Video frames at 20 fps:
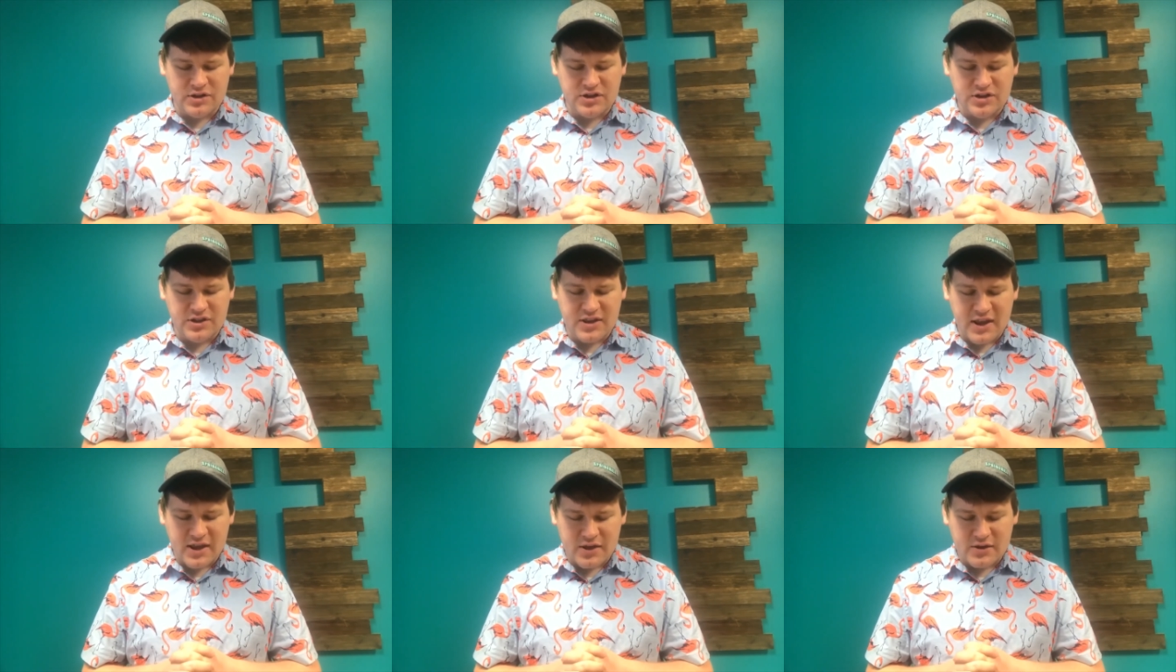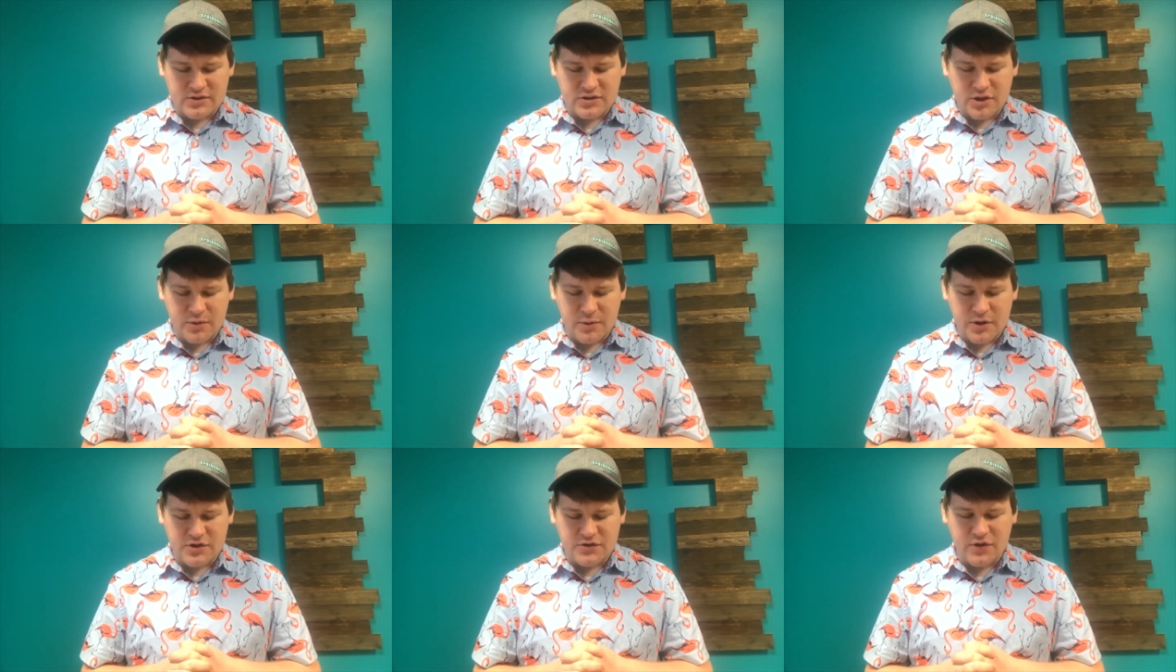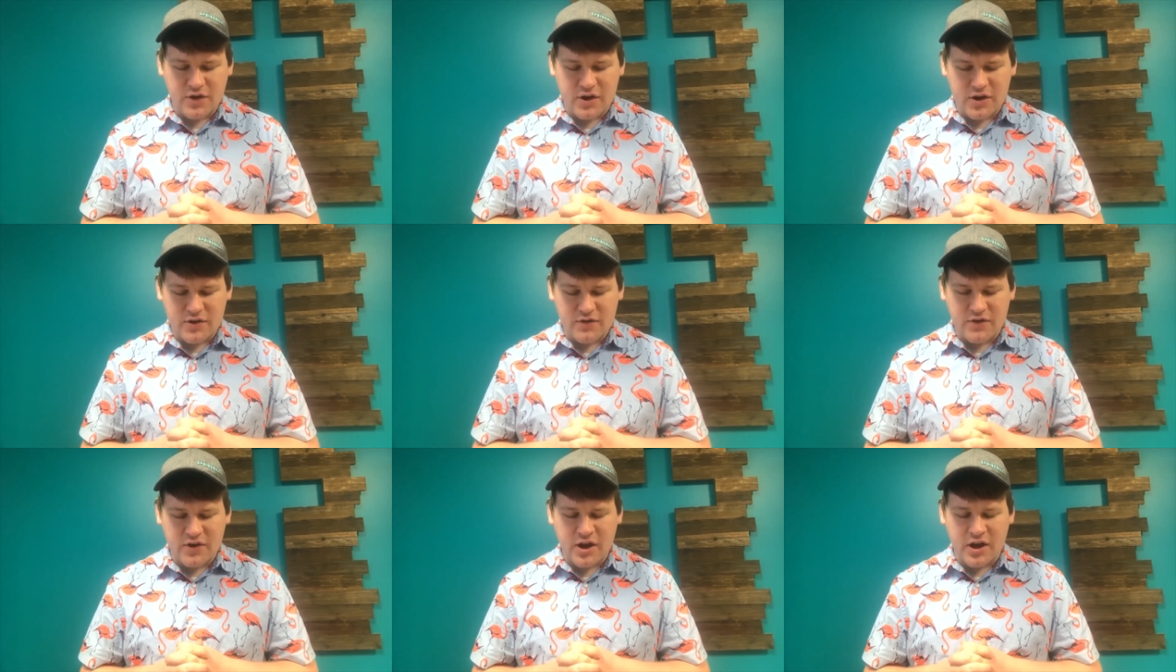thank you so much for all
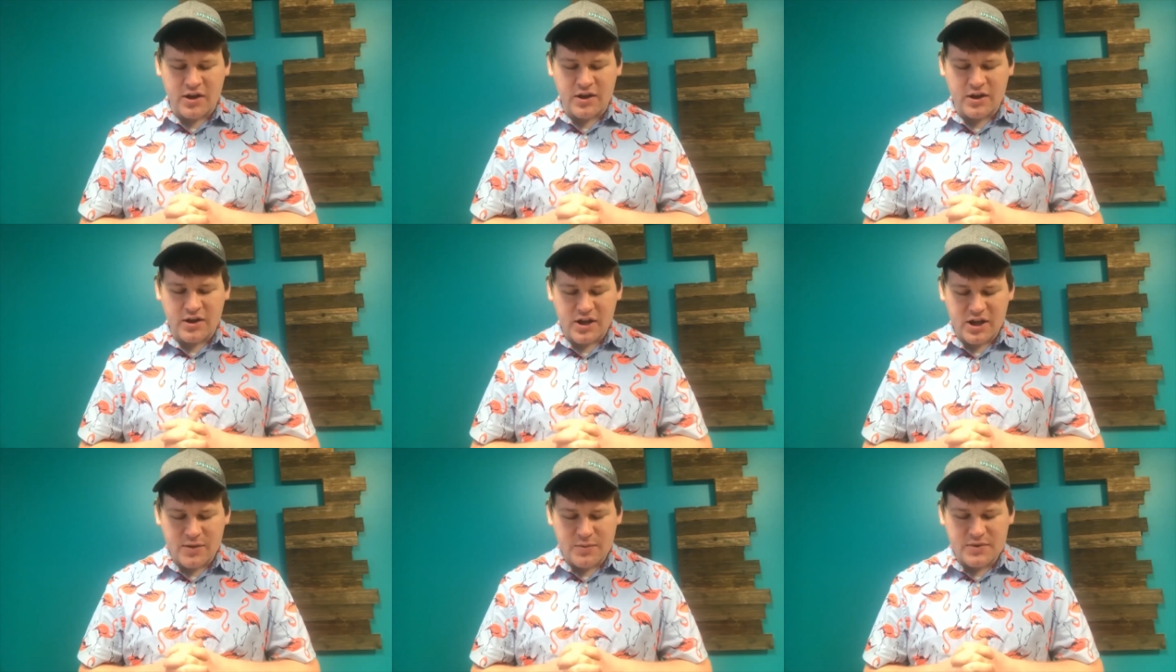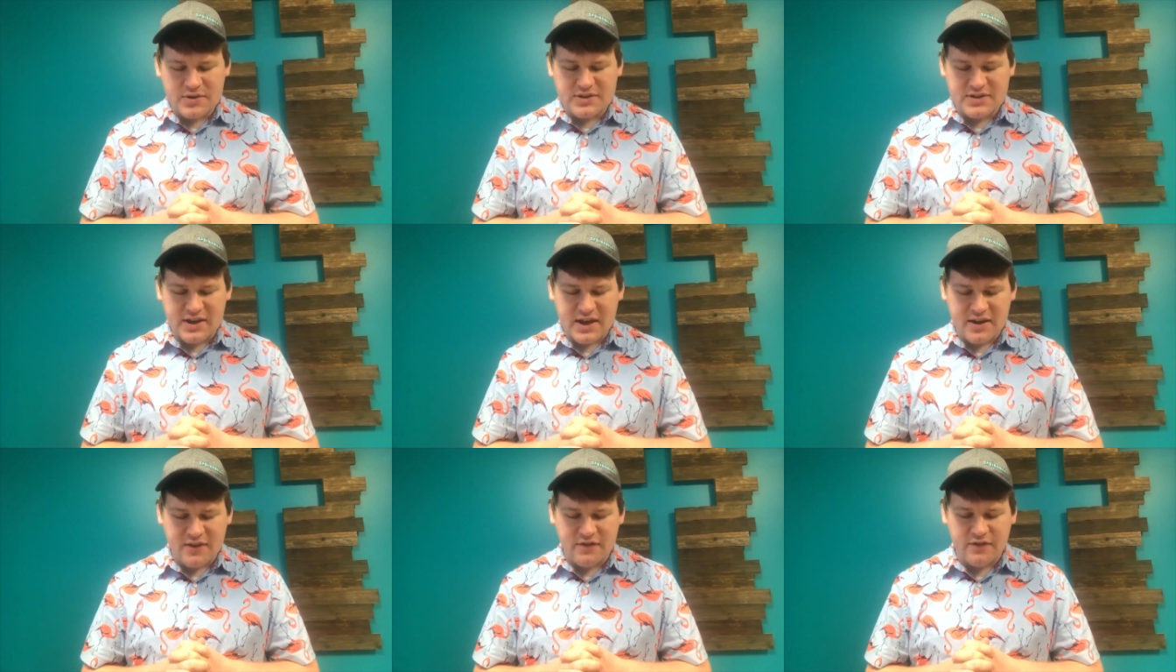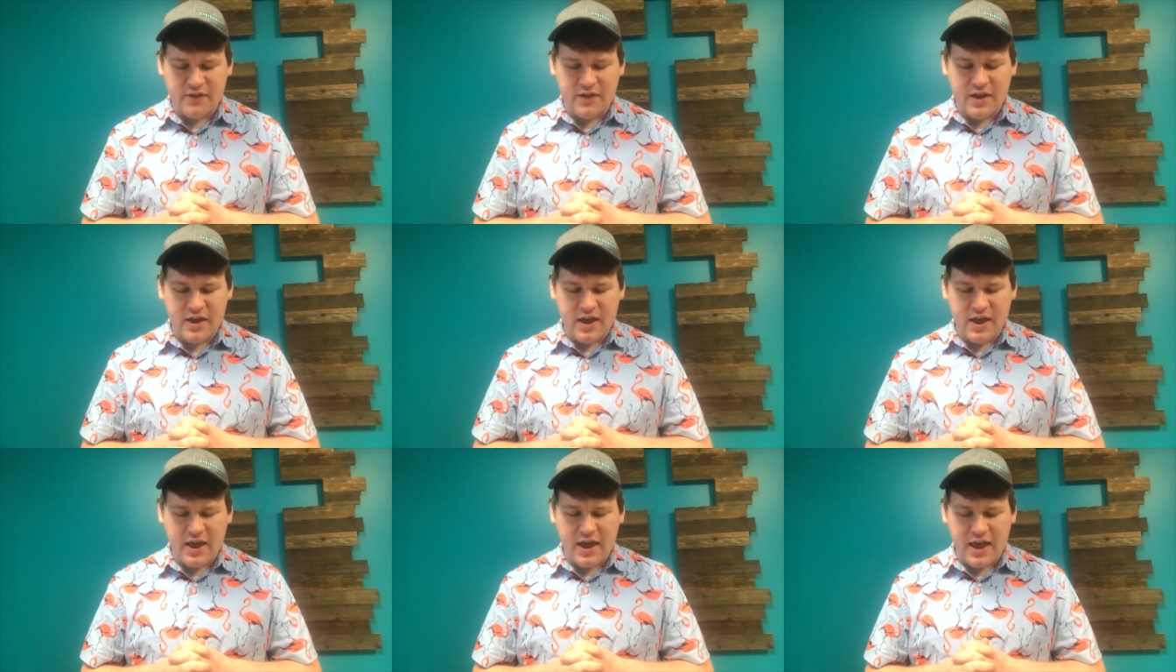you've done. Keep us safe,
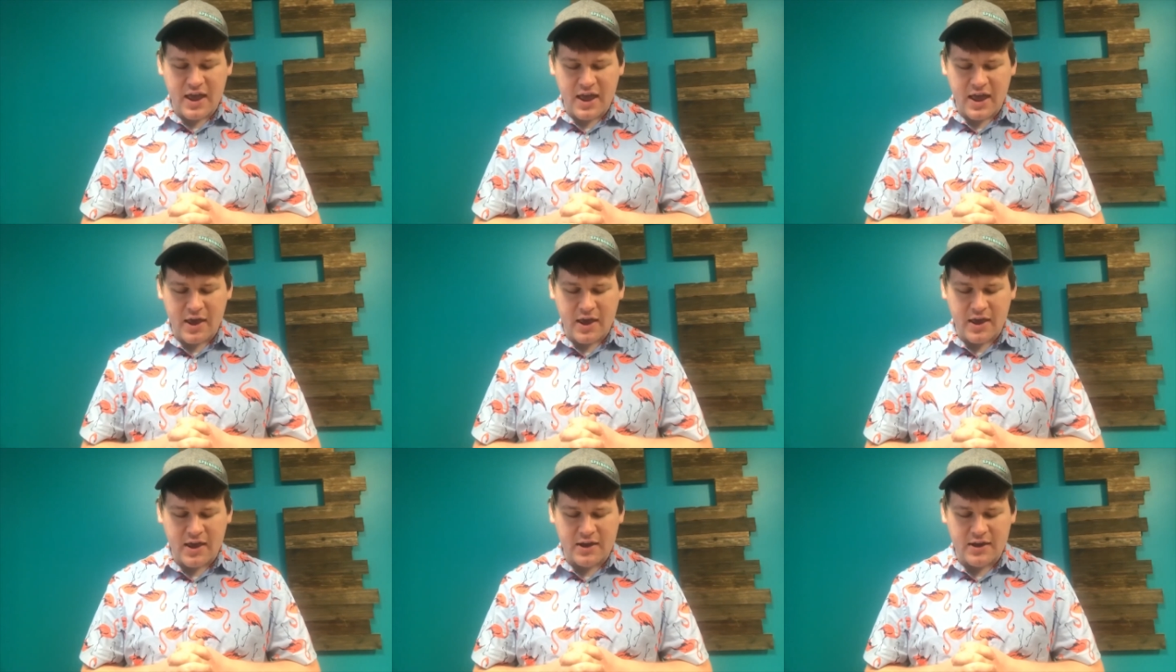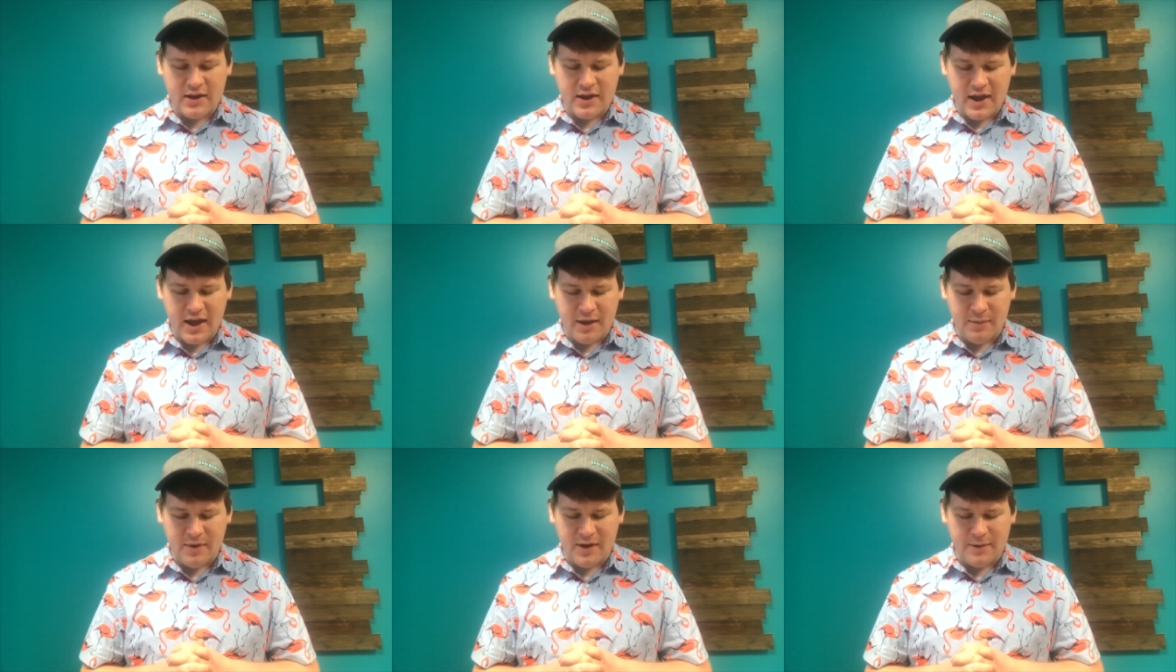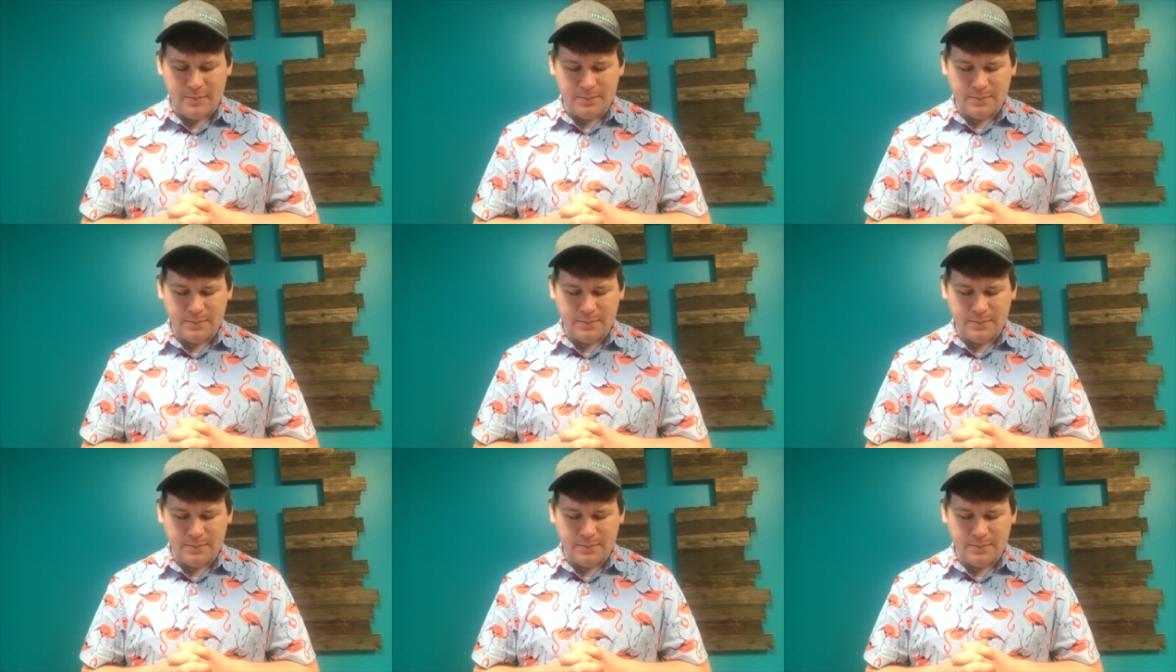and amen.